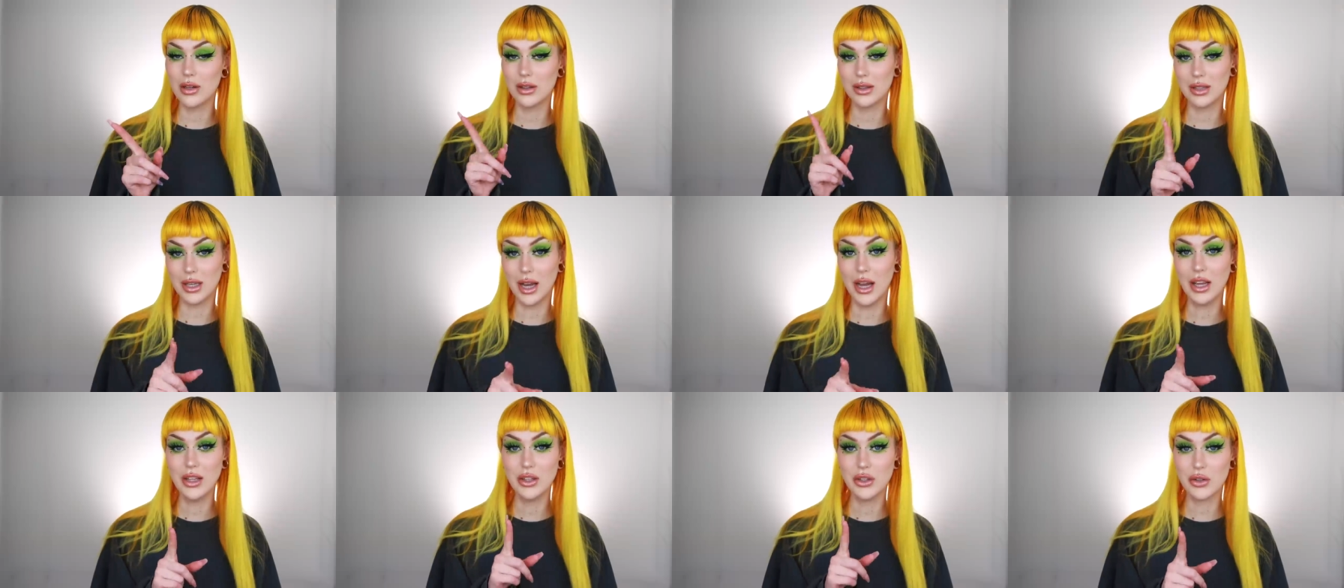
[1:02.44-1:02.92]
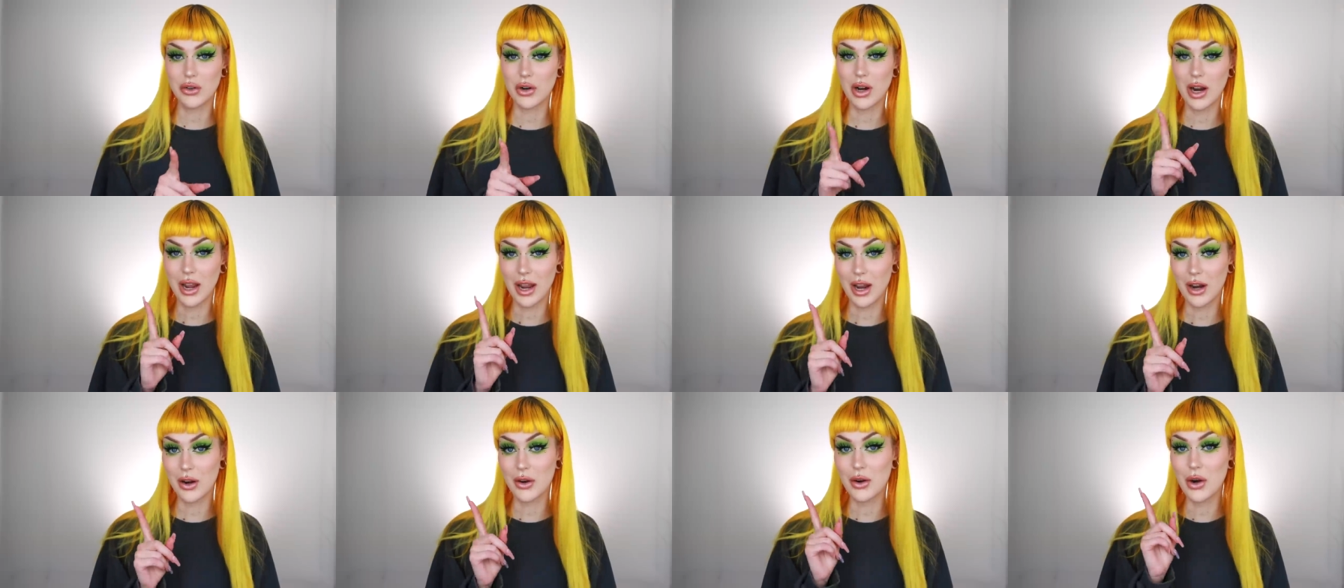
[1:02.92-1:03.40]
dyed your
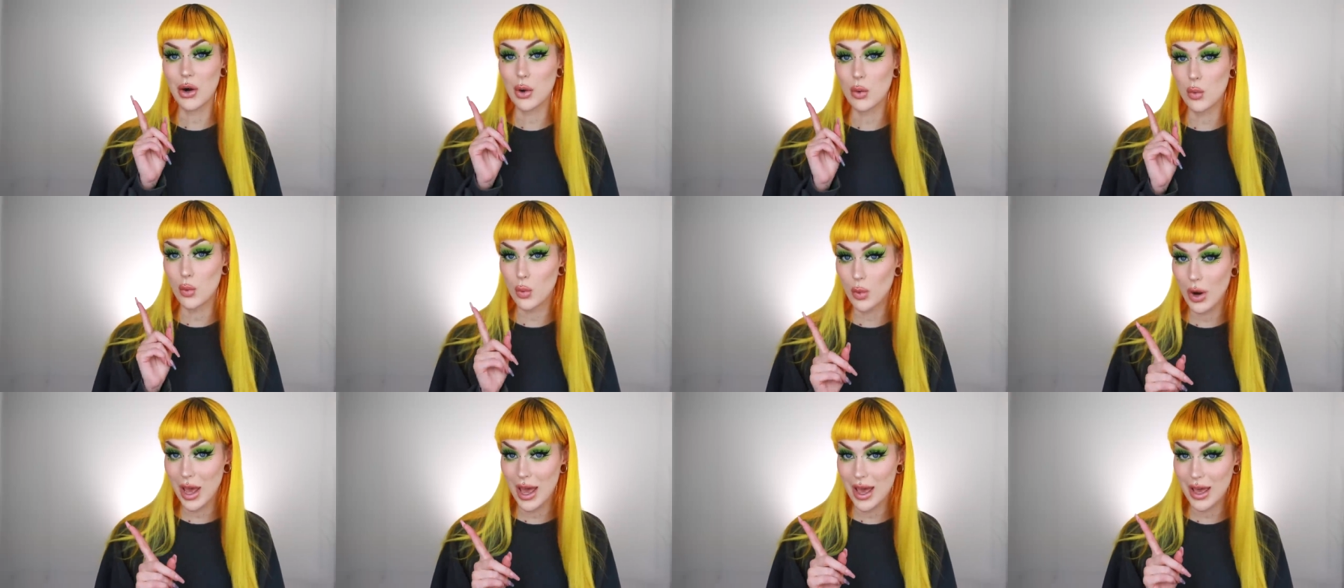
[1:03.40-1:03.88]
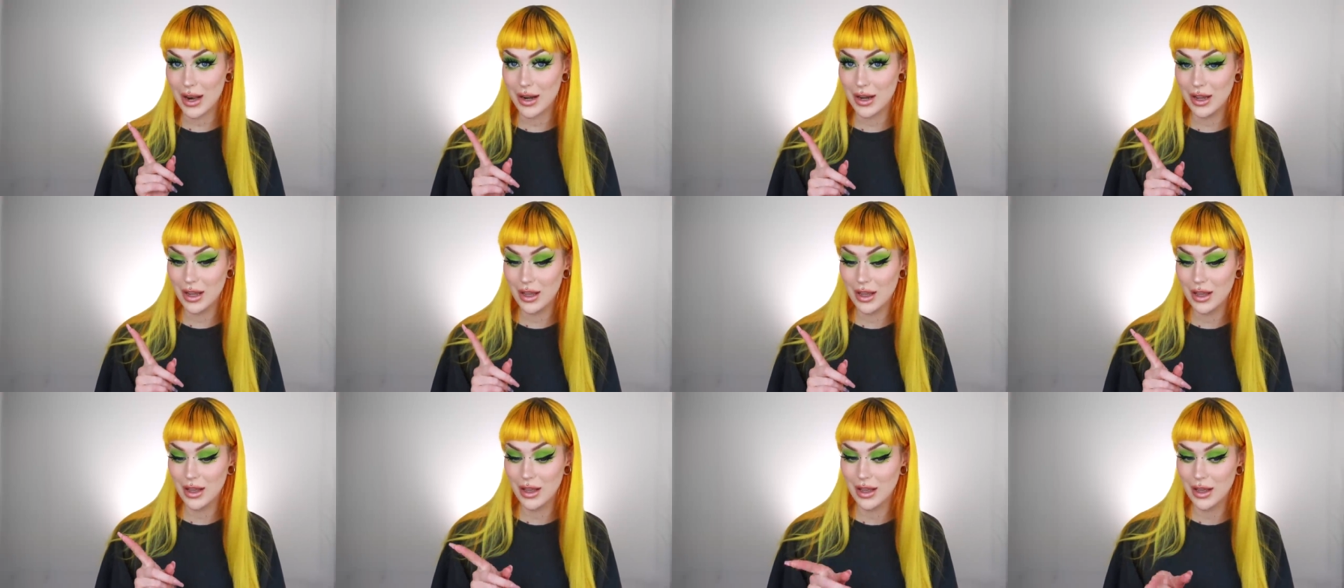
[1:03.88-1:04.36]
hair
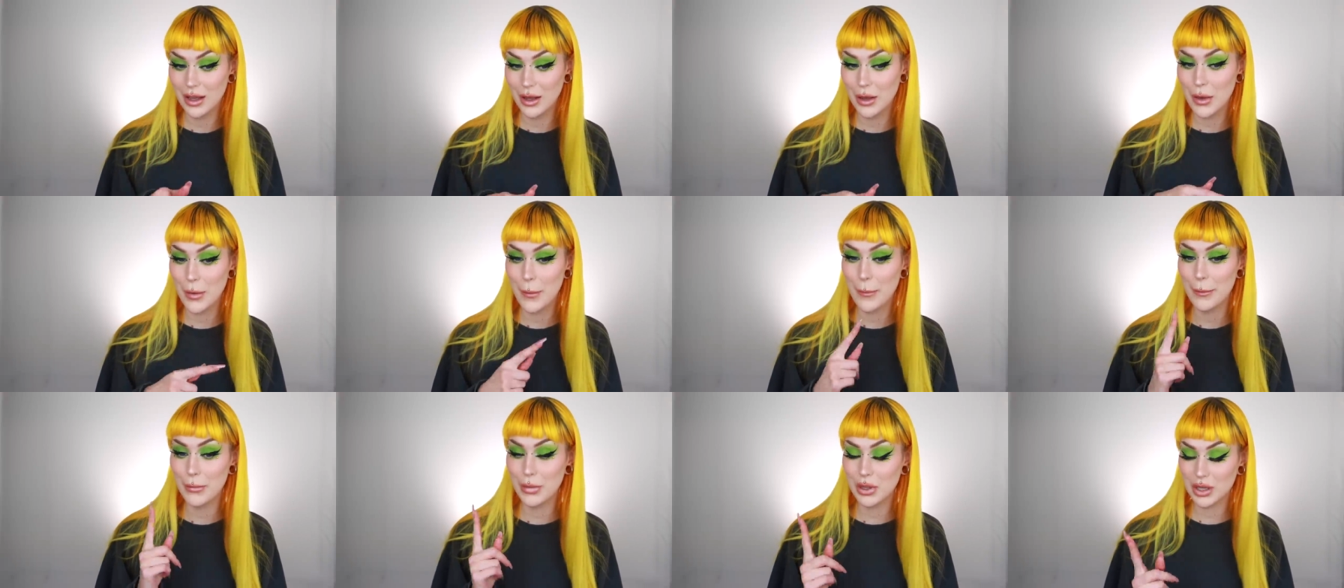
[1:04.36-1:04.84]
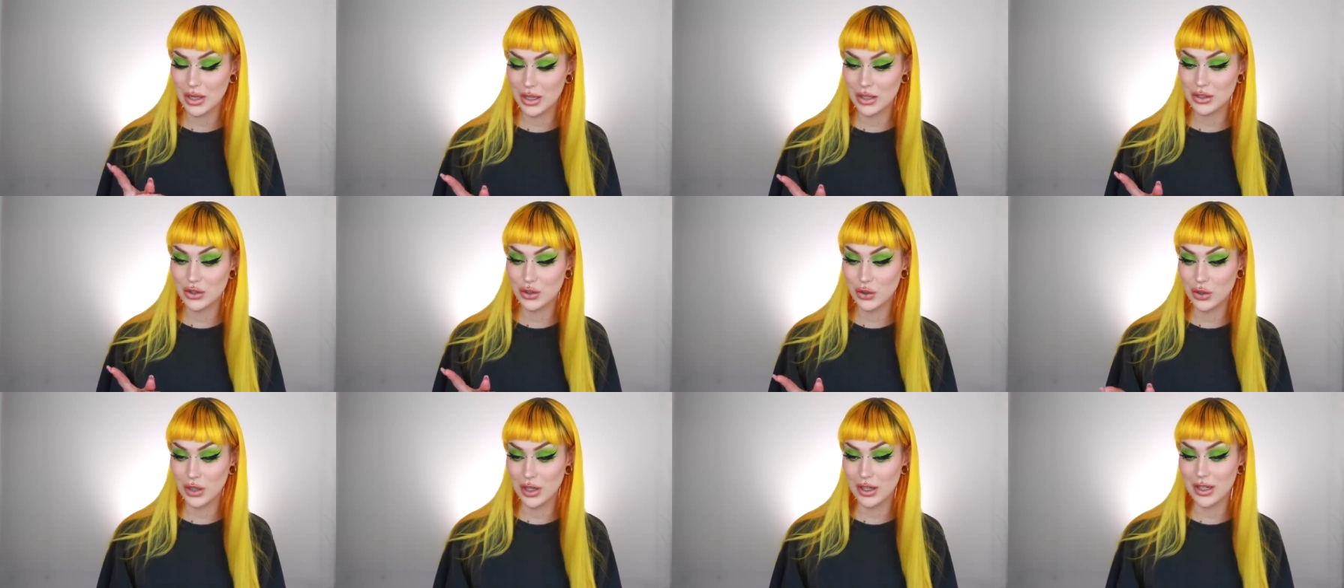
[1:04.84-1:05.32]
red because
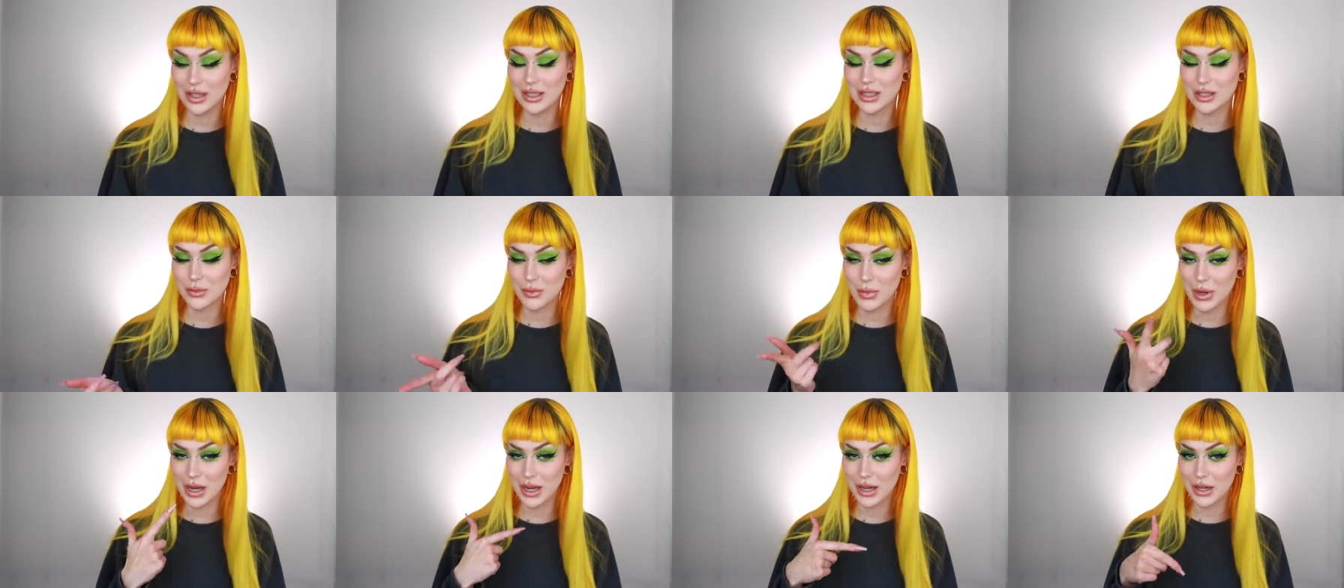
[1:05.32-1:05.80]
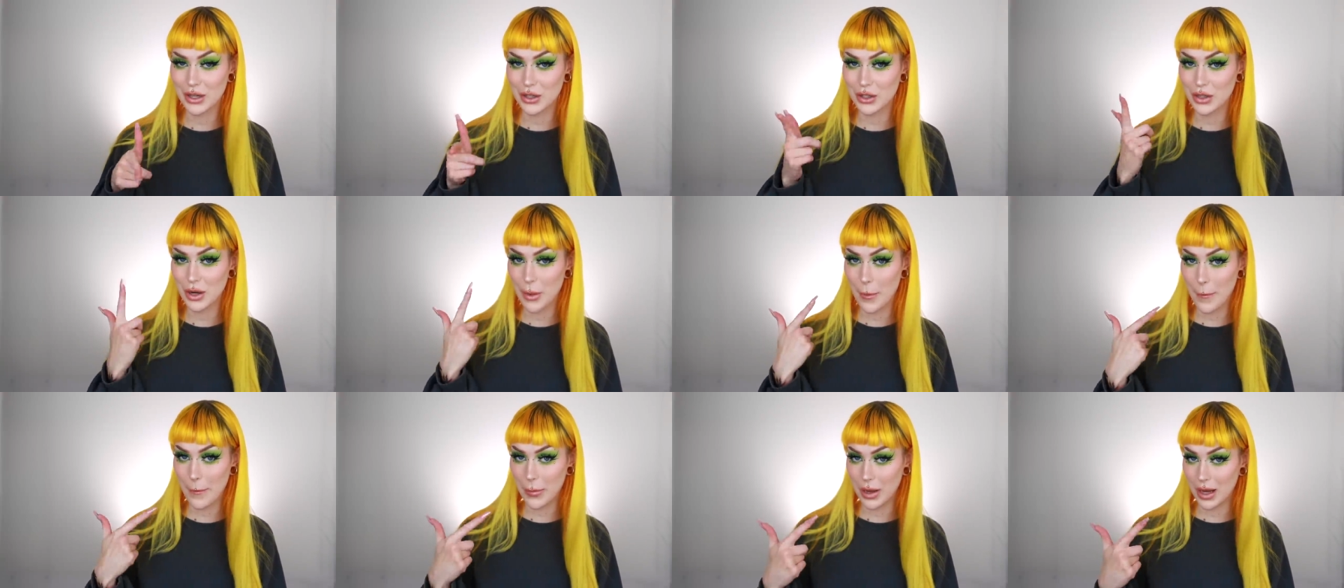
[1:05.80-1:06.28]
you got inspired
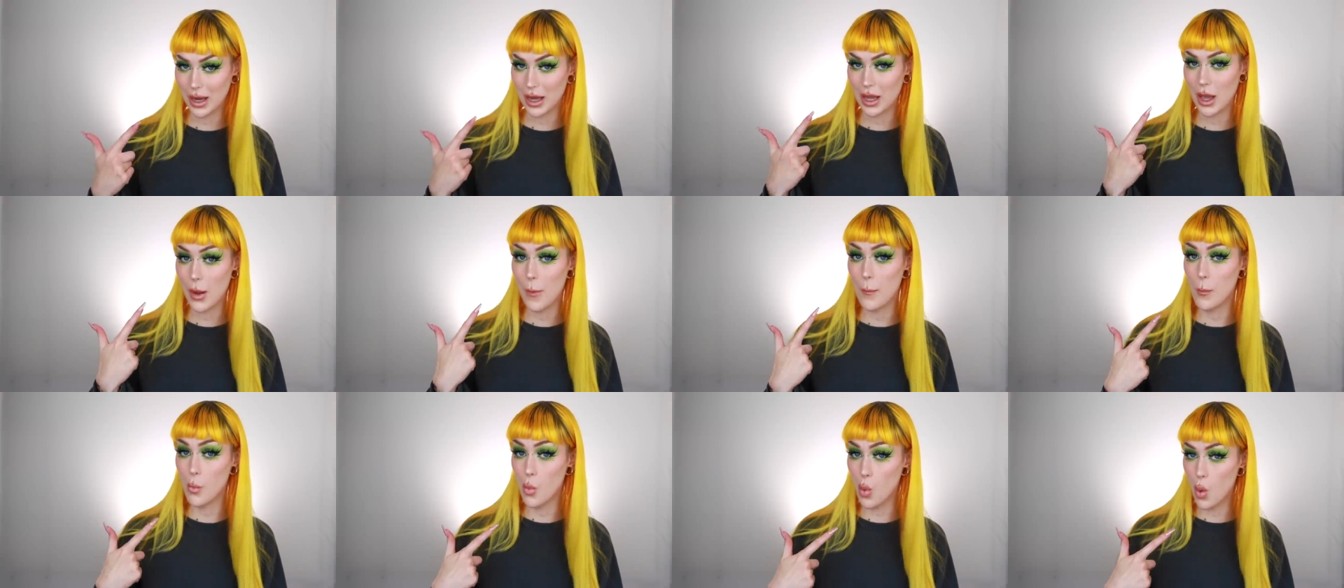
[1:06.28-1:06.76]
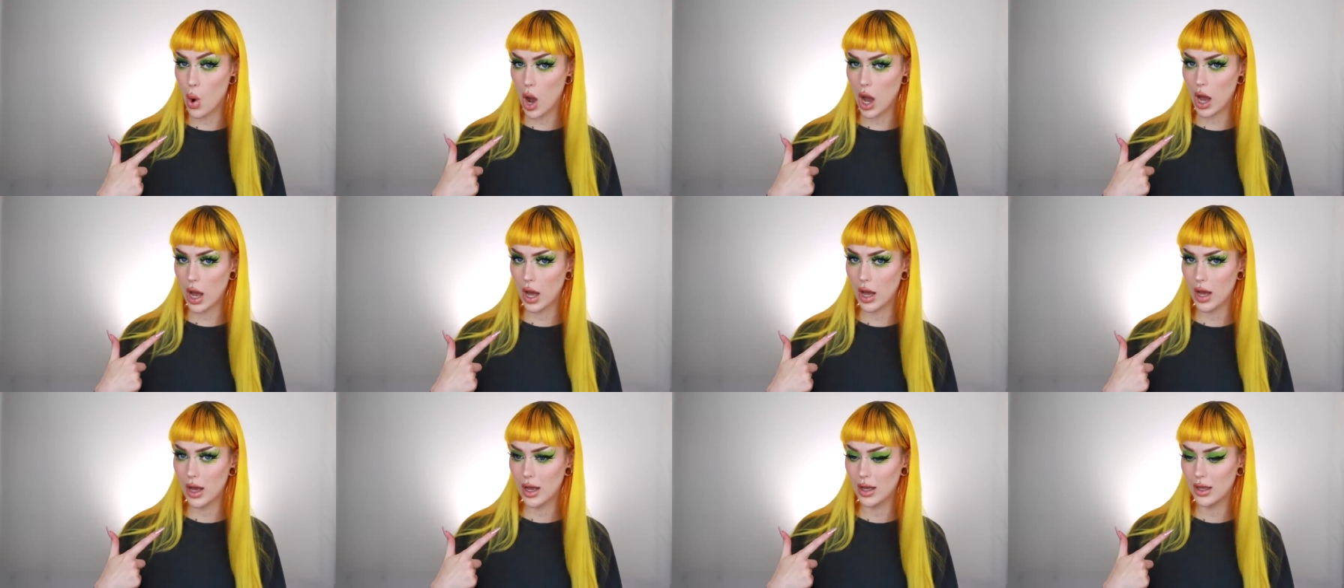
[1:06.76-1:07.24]
by moi,